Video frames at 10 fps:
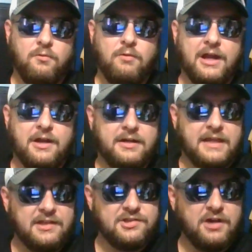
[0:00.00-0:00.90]
where
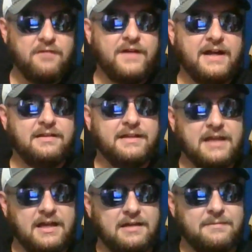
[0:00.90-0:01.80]
Kinjo finally
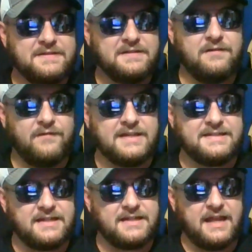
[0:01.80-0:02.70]
comes to
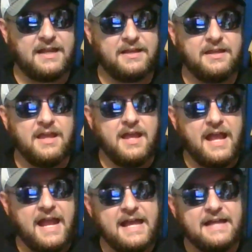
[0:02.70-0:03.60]
face Takeda
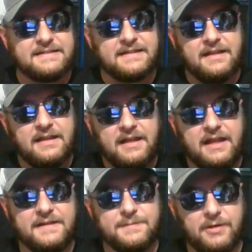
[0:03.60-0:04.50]
at
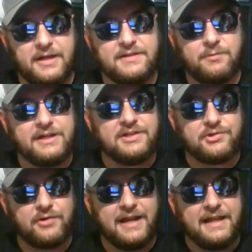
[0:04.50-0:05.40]
his place where he's
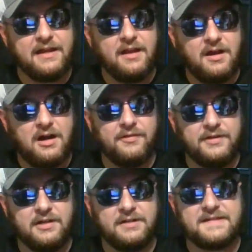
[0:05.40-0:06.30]
training all the
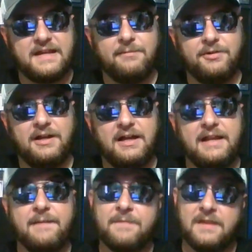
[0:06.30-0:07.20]
young
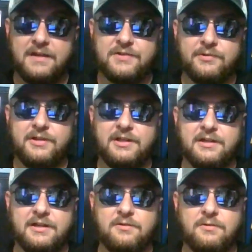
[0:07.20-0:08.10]
samurai, is really
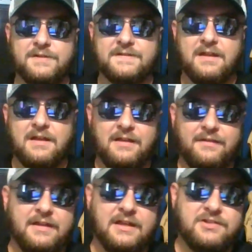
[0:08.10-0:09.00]
good. Of course,
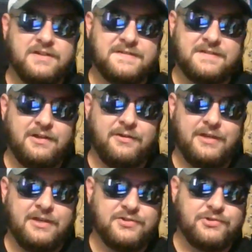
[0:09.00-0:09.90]
the ninjas,
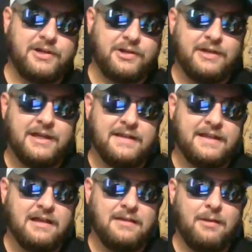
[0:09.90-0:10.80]
they use trickery, and
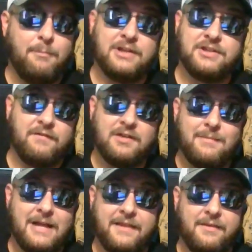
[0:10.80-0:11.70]
a bunch of them
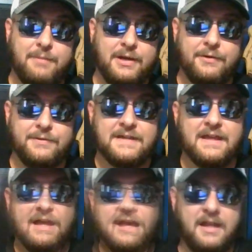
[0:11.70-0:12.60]
come out of the boat.
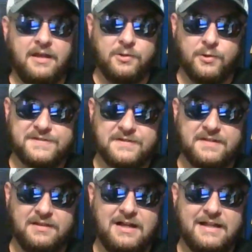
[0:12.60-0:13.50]
And of course, there's
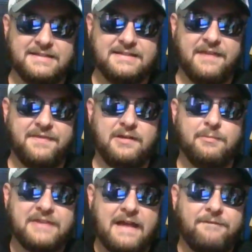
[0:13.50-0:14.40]
a lot of death there.
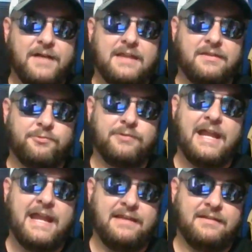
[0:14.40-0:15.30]
But that fight in the
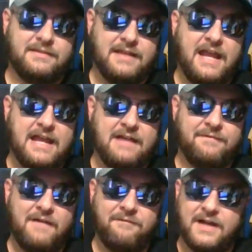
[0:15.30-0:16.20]
rain that they have,
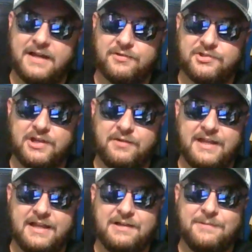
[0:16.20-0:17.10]
that final
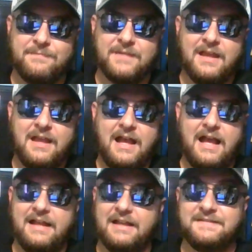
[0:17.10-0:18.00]
showdown,
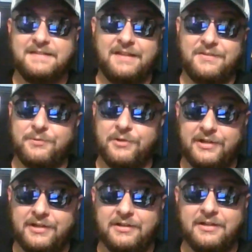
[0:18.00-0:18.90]
it's
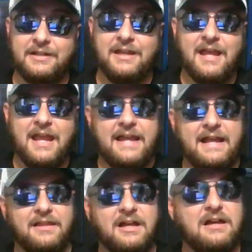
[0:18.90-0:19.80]
really good. And
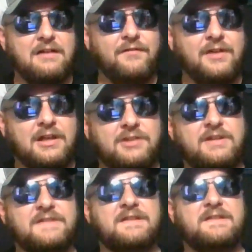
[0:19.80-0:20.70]
I love,
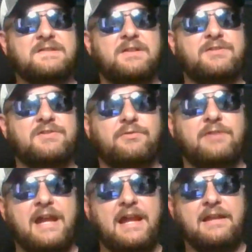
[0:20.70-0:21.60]
just as it starts to
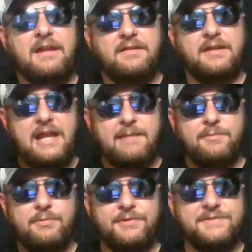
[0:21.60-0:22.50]
rain, the
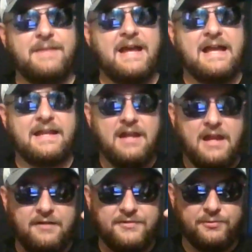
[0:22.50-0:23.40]
camera pulls back,
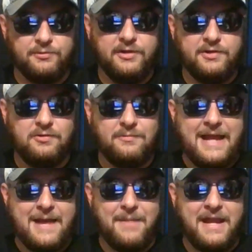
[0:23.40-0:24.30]
and there's a really cool
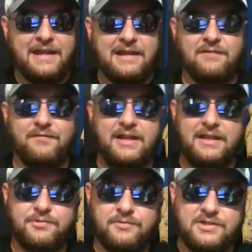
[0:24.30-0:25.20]
matte painting of like
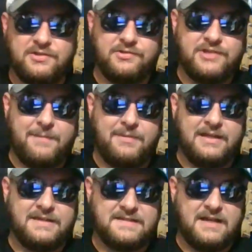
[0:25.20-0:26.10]
a traditional
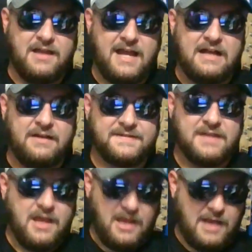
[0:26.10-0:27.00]
Japanese style house
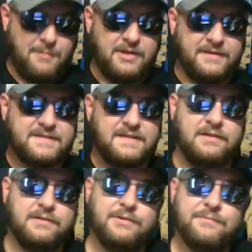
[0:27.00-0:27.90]
up on this
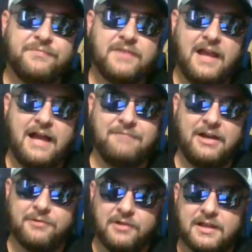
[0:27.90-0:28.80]
hill. I
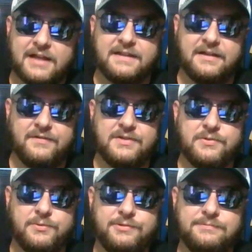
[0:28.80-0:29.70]
really like that
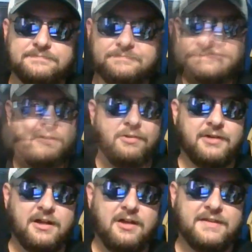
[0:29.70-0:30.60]
visual.
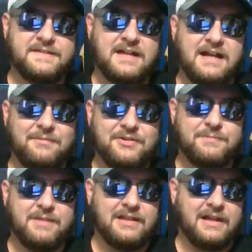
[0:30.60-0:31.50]
During all this time, there's
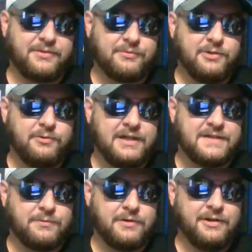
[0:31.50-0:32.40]
been like 3
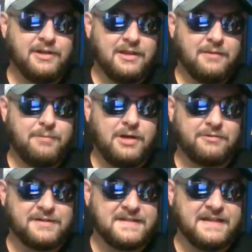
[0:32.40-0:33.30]
weeks where Paul
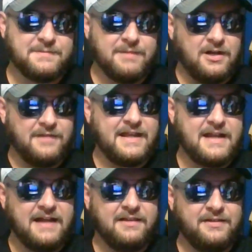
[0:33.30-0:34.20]
Racine's been on that
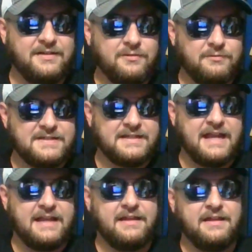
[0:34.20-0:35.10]
island with
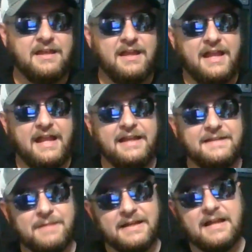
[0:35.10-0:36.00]
Takeda, and
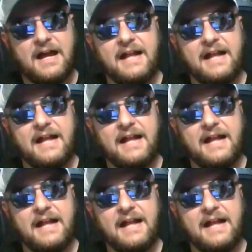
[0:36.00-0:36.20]
he's been in